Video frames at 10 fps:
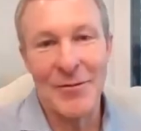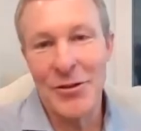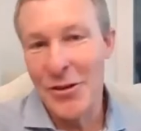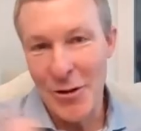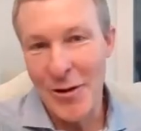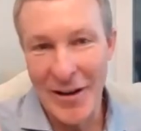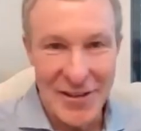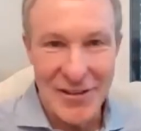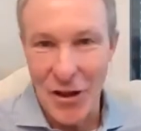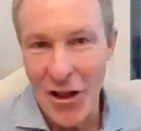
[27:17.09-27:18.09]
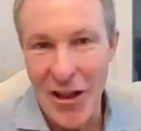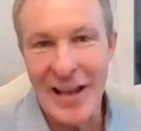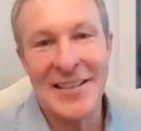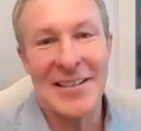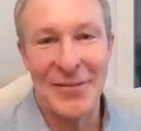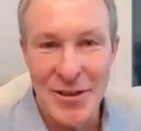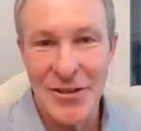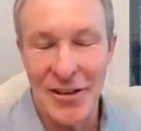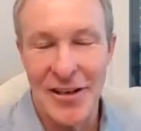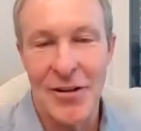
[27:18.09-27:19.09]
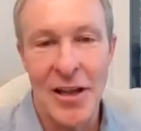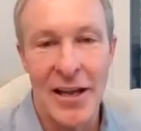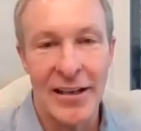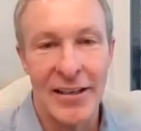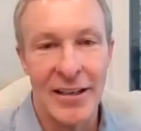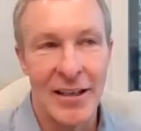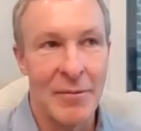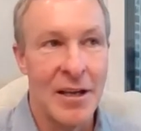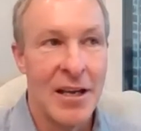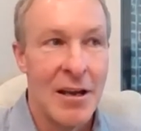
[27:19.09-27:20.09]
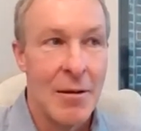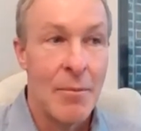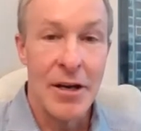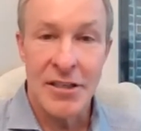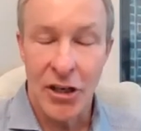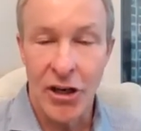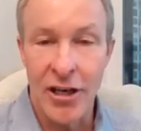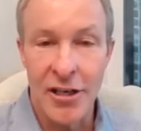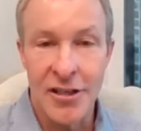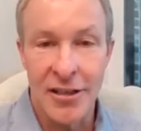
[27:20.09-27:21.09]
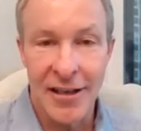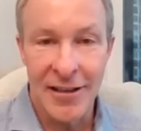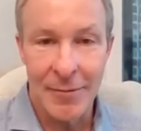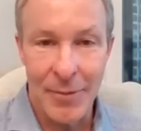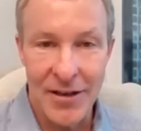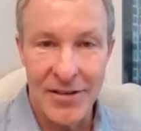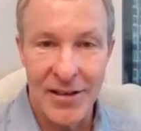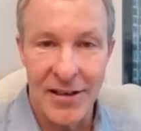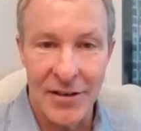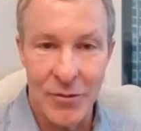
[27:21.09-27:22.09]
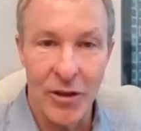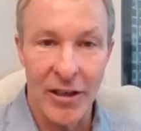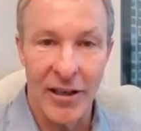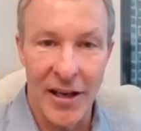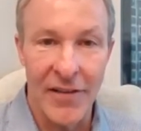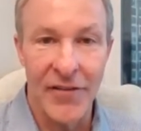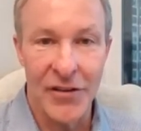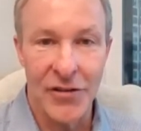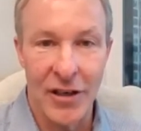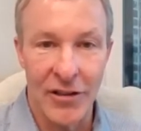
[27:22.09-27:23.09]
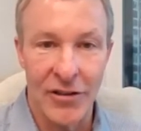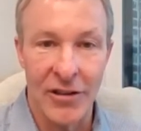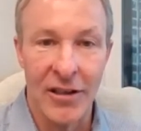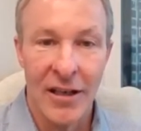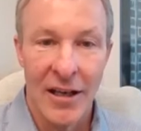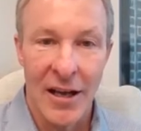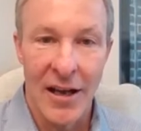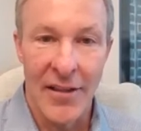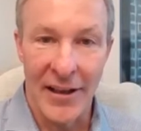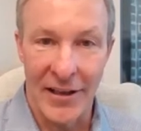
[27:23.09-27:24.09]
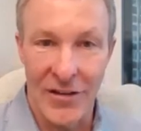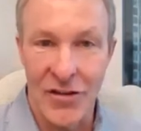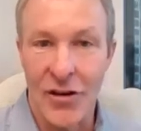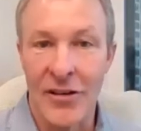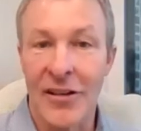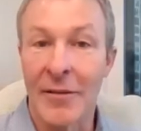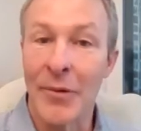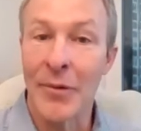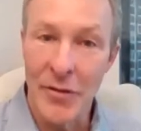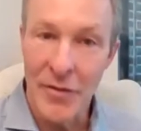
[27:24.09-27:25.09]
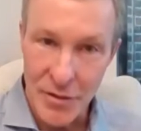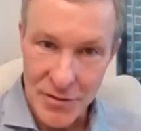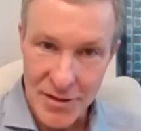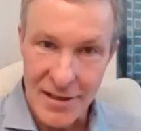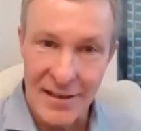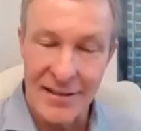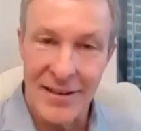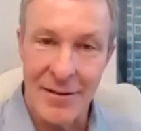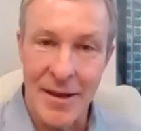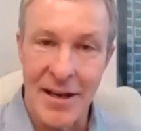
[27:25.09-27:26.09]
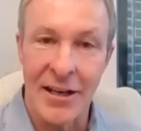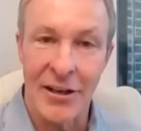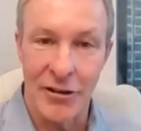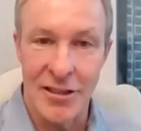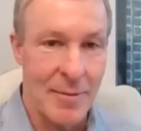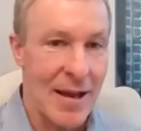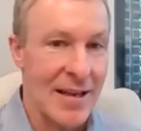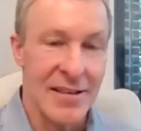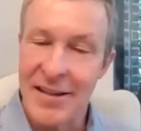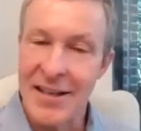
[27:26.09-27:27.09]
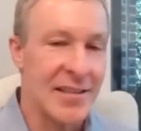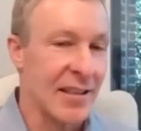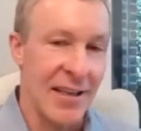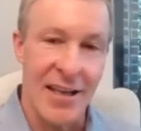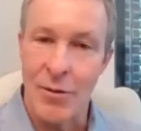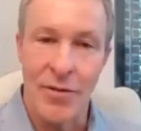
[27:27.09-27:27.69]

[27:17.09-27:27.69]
I'm sure no one on this call likes, and we certainly don't like. But it's encouraging that the president is working on infrastructure that could start to improve those things and increase capacity. That's the key.